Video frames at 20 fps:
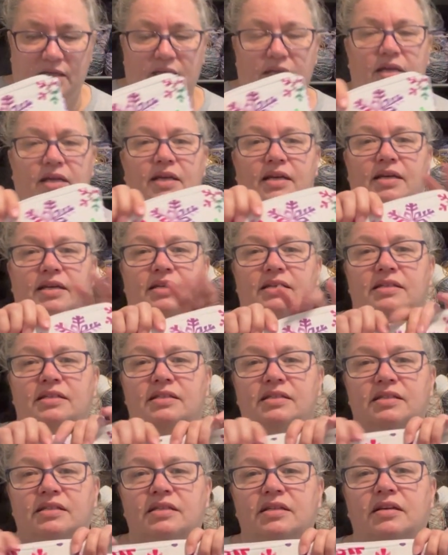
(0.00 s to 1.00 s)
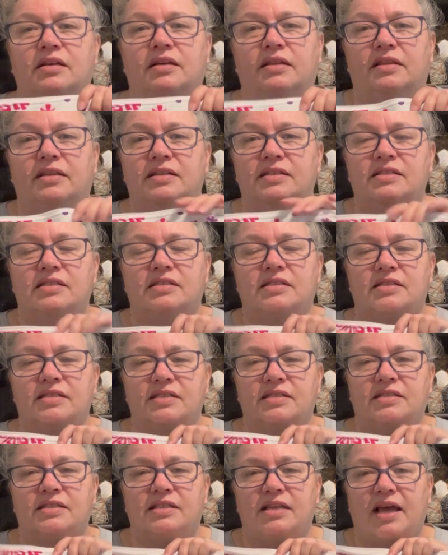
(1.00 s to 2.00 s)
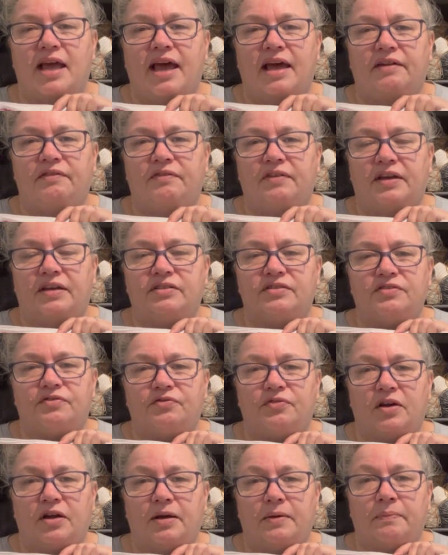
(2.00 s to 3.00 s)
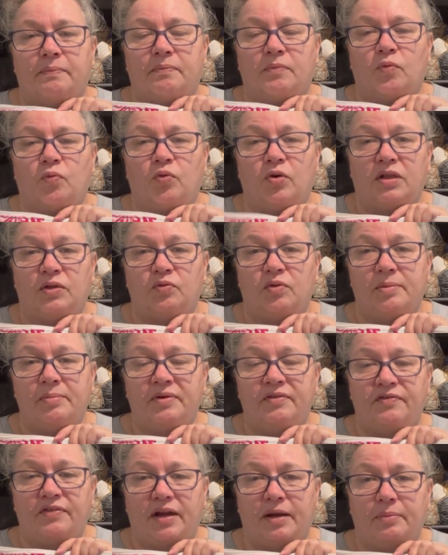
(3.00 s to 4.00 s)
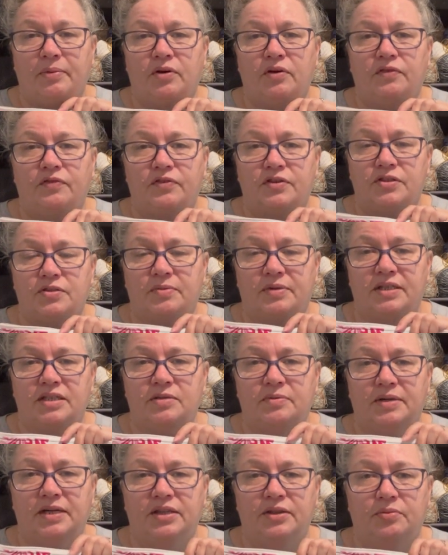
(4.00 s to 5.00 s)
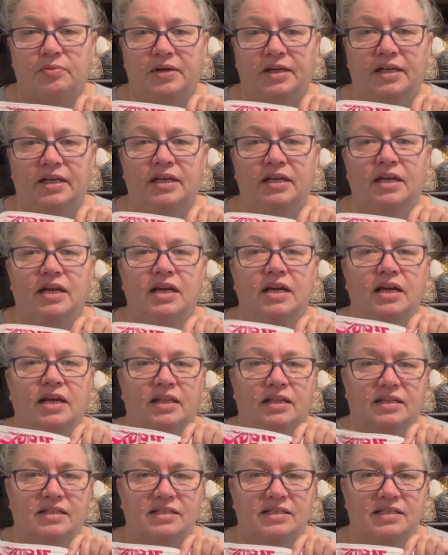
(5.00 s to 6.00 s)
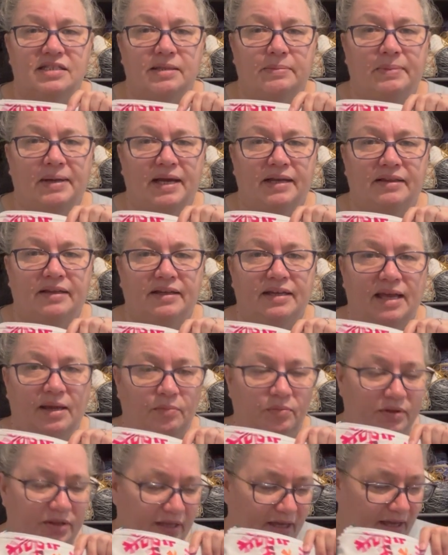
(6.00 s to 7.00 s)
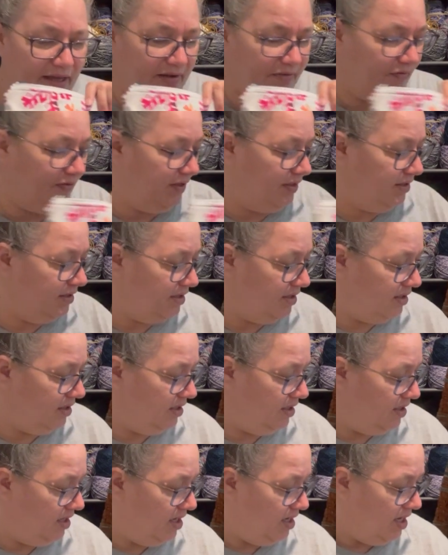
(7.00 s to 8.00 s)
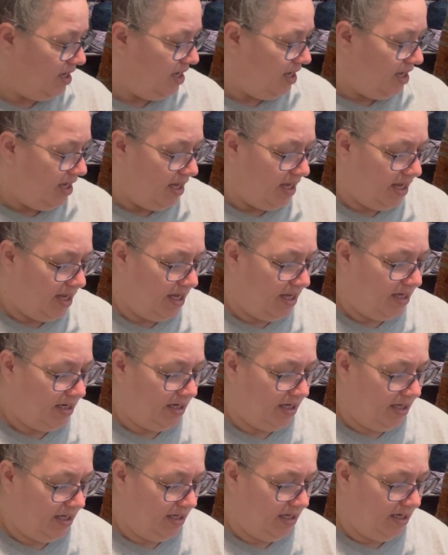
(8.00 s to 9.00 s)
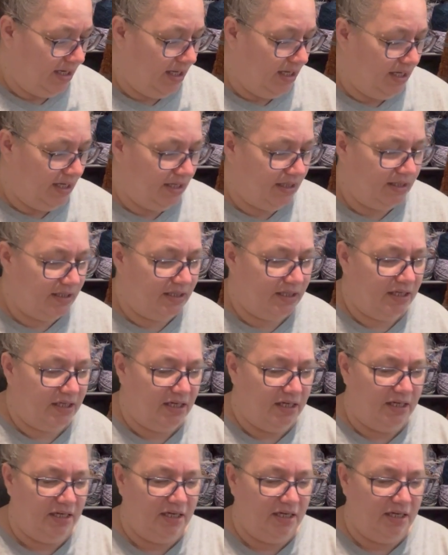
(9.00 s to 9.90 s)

is, this is the Advent from Wool Women Fiber for 2023. This is the bag that came with the Advent. And in it,